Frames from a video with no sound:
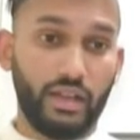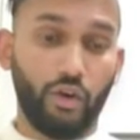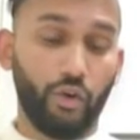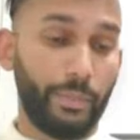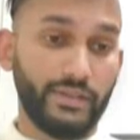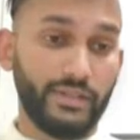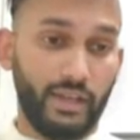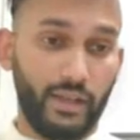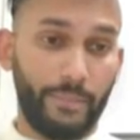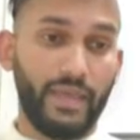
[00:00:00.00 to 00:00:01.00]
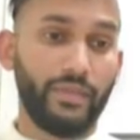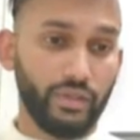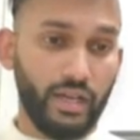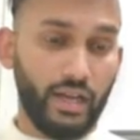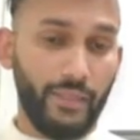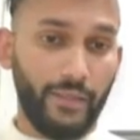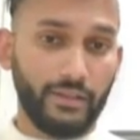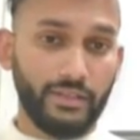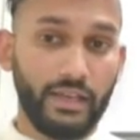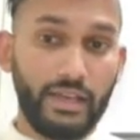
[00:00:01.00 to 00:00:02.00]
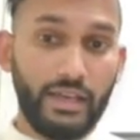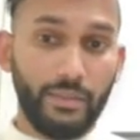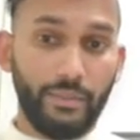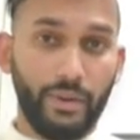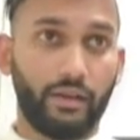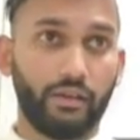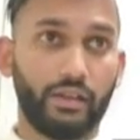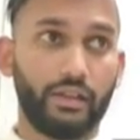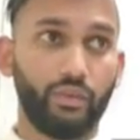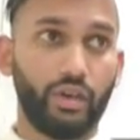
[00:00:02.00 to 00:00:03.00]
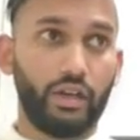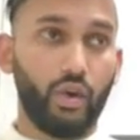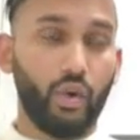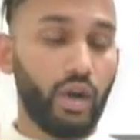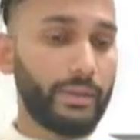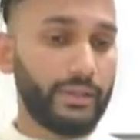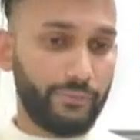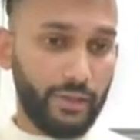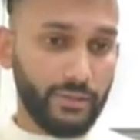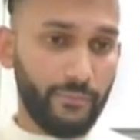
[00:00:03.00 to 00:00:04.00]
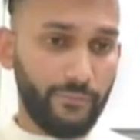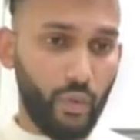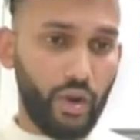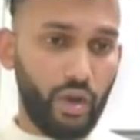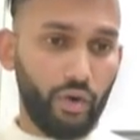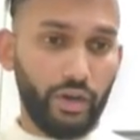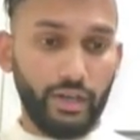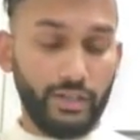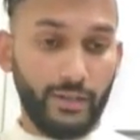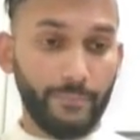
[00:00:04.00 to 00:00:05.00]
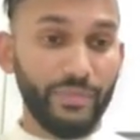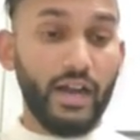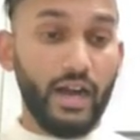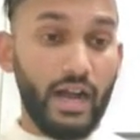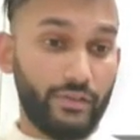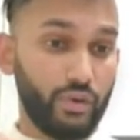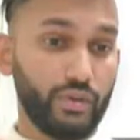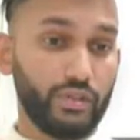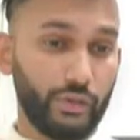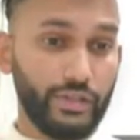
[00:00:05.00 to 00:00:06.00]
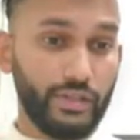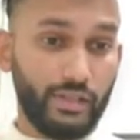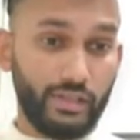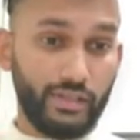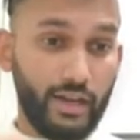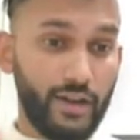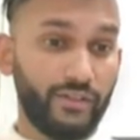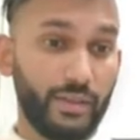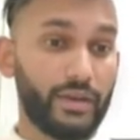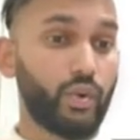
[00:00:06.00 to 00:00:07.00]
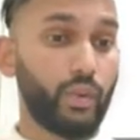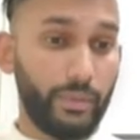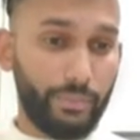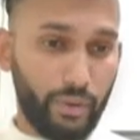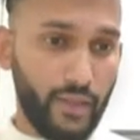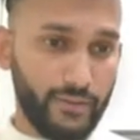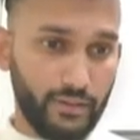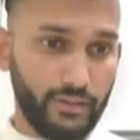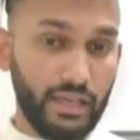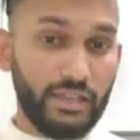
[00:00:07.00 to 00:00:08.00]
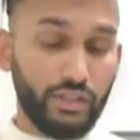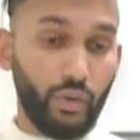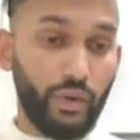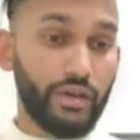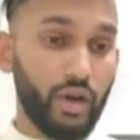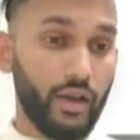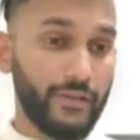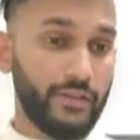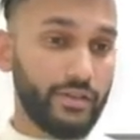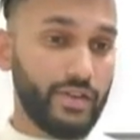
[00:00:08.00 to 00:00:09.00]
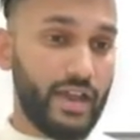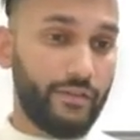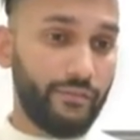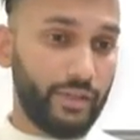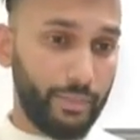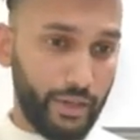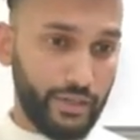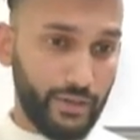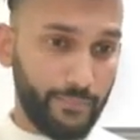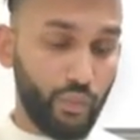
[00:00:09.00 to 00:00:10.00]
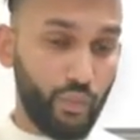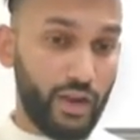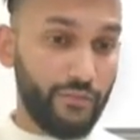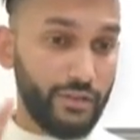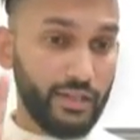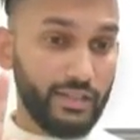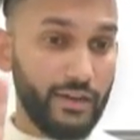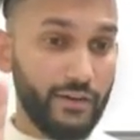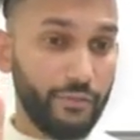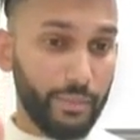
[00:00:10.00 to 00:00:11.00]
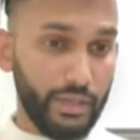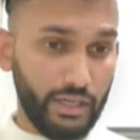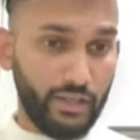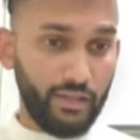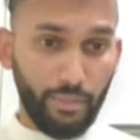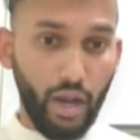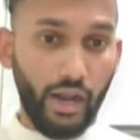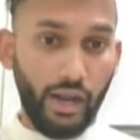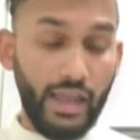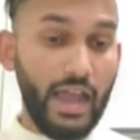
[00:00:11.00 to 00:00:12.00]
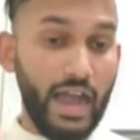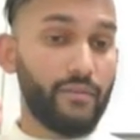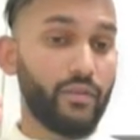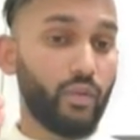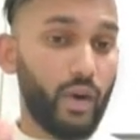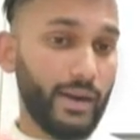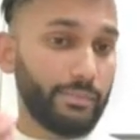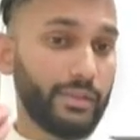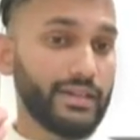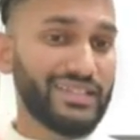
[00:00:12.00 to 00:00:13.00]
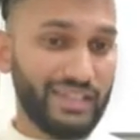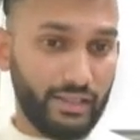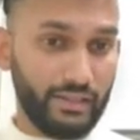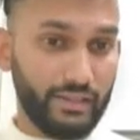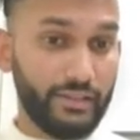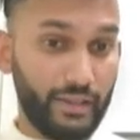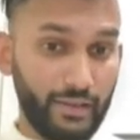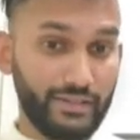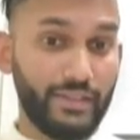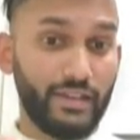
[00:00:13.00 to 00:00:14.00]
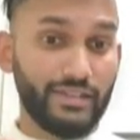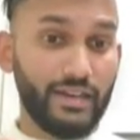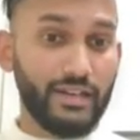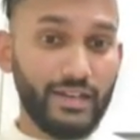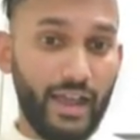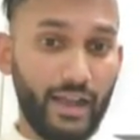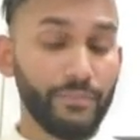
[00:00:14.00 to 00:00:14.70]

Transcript: obesity, and those kind of things. But know a couple of things before we go in detail. Atherosclerosis is an inflammatory process, so it causes us to have inflammation. Whenever there is an inflammation in the body, our white blood cell thinks that there is an attack,